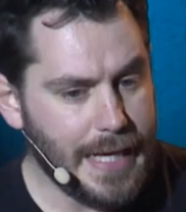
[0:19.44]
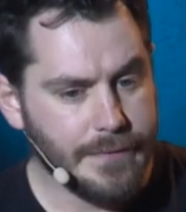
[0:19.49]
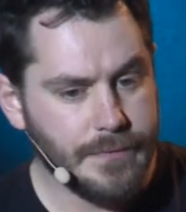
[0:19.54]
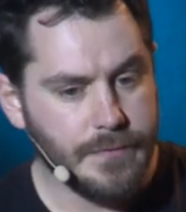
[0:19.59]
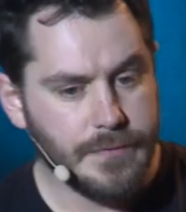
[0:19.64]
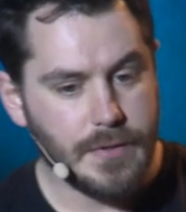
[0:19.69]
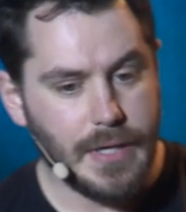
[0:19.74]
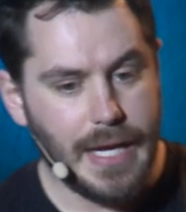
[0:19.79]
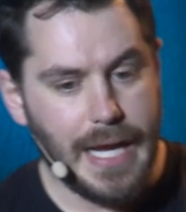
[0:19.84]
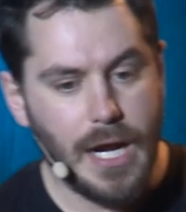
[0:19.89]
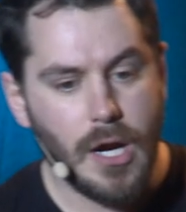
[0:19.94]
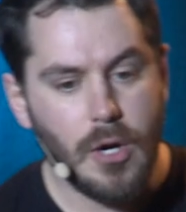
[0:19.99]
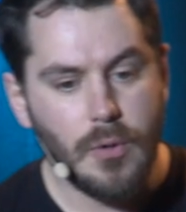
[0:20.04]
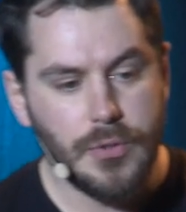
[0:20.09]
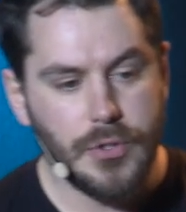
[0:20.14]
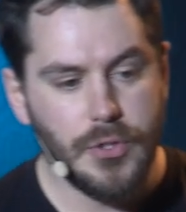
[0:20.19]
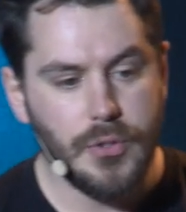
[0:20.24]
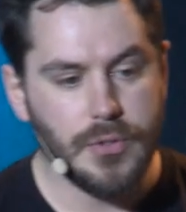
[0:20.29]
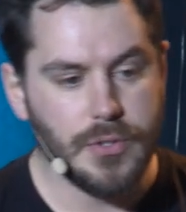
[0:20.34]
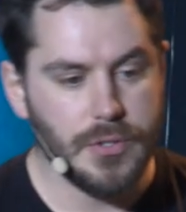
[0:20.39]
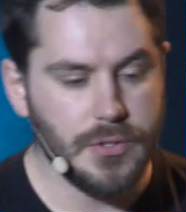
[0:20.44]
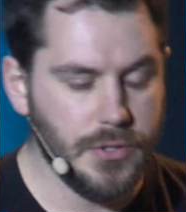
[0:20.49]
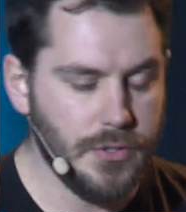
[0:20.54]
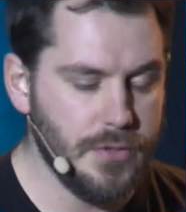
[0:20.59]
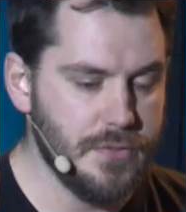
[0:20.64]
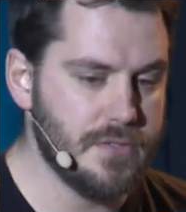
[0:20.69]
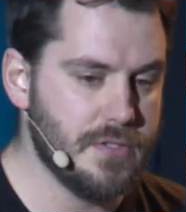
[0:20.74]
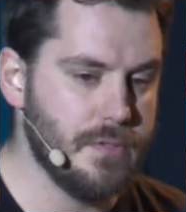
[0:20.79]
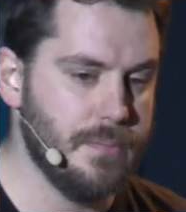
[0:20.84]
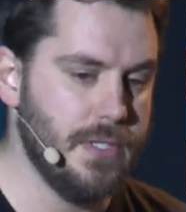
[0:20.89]
and how you can
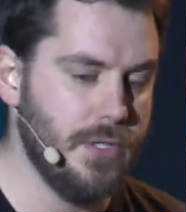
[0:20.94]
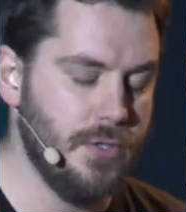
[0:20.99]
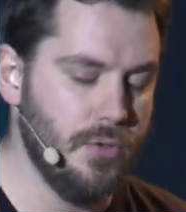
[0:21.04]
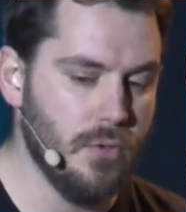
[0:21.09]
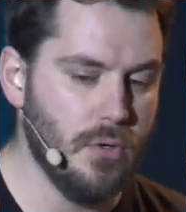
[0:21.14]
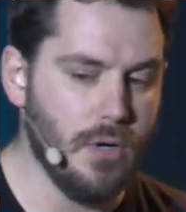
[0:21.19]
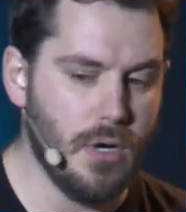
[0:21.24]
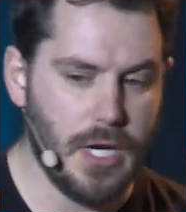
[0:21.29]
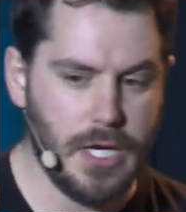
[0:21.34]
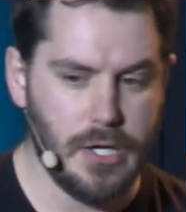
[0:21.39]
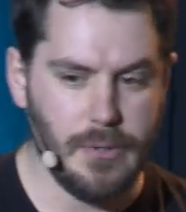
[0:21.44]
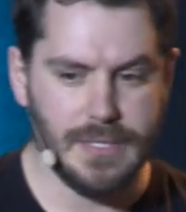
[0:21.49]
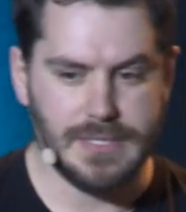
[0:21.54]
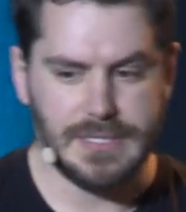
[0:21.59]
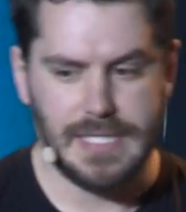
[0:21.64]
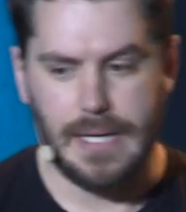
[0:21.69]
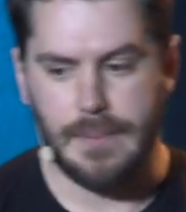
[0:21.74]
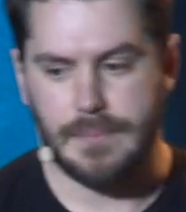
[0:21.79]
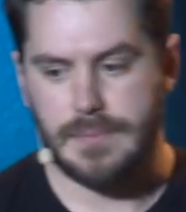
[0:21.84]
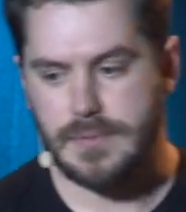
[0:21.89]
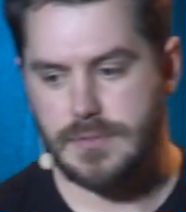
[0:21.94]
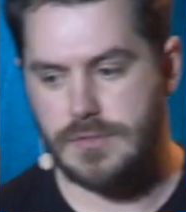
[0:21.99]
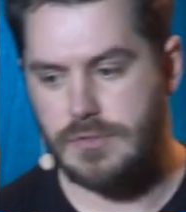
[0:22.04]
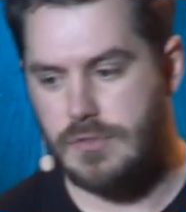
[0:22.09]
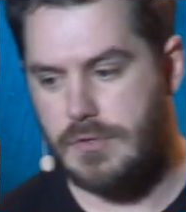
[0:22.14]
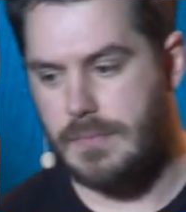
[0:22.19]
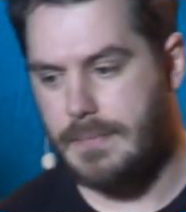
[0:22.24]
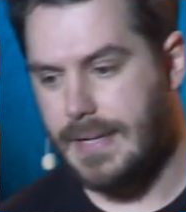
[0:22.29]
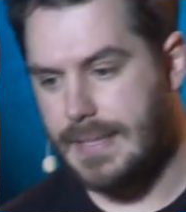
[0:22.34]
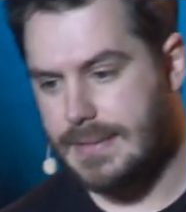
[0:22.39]
use them in your iOS apps
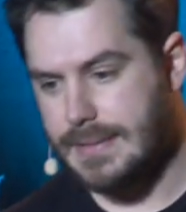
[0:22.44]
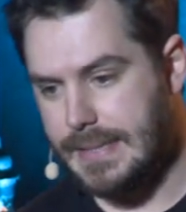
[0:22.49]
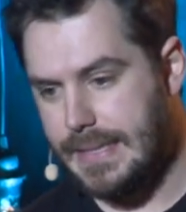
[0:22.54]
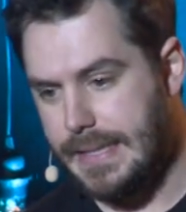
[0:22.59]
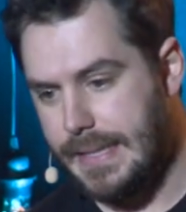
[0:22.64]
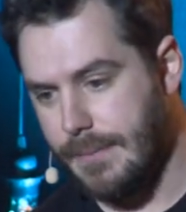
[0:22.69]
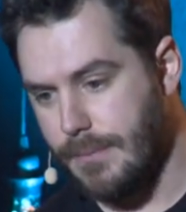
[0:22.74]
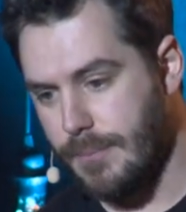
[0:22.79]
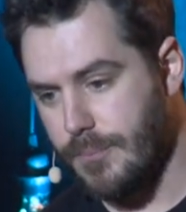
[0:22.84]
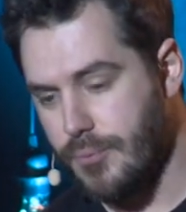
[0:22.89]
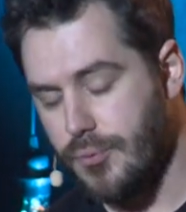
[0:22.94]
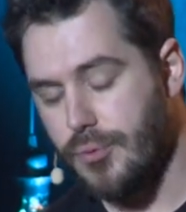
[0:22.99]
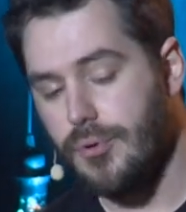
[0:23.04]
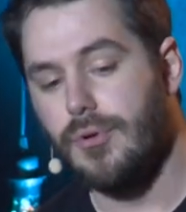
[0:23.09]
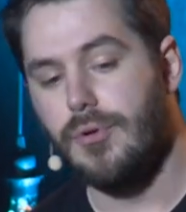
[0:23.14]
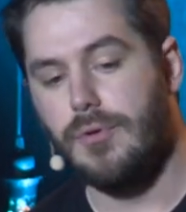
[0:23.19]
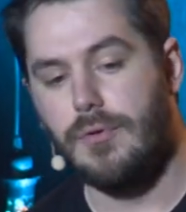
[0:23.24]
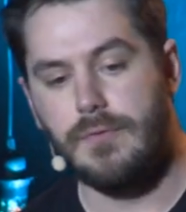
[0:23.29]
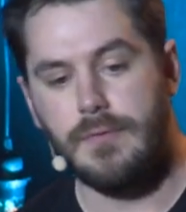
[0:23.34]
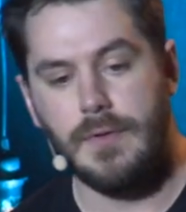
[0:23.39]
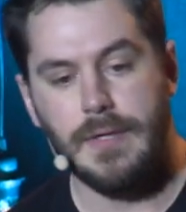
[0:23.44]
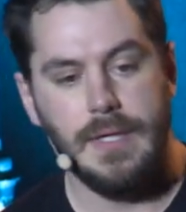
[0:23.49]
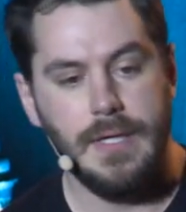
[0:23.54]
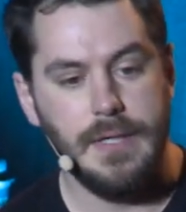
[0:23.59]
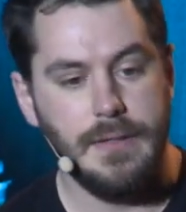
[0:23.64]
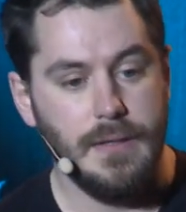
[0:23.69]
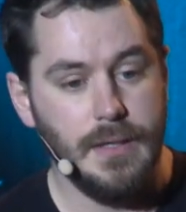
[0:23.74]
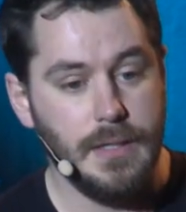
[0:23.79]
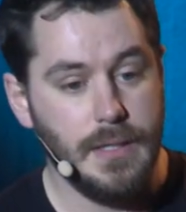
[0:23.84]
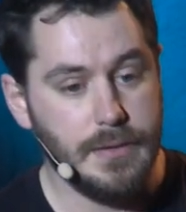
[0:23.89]
to dramatically improve
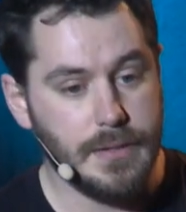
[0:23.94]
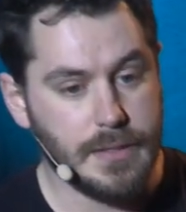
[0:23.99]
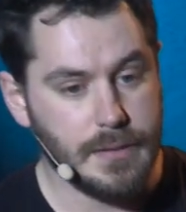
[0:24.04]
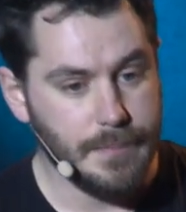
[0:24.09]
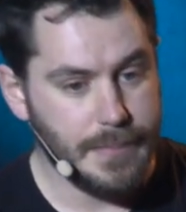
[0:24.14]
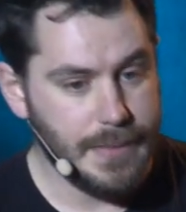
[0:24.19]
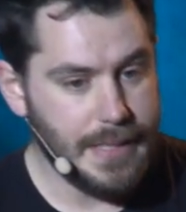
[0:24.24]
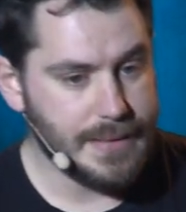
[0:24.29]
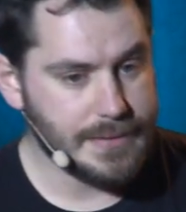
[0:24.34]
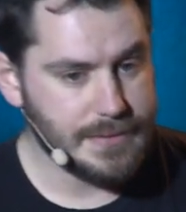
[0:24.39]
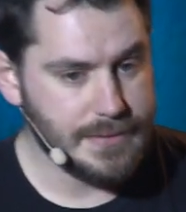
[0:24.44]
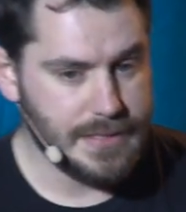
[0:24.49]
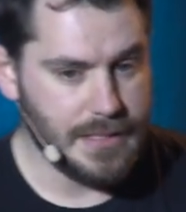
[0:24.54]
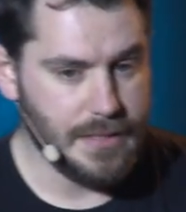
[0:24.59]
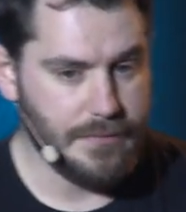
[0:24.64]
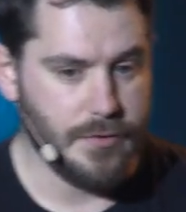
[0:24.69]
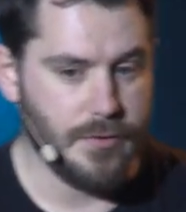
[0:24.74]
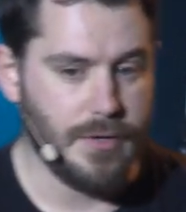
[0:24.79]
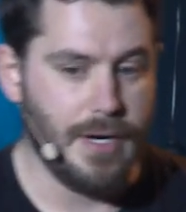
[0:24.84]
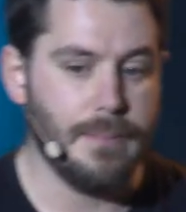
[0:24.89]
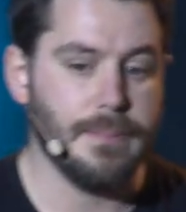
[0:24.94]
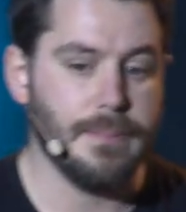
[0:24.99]
the complexity of your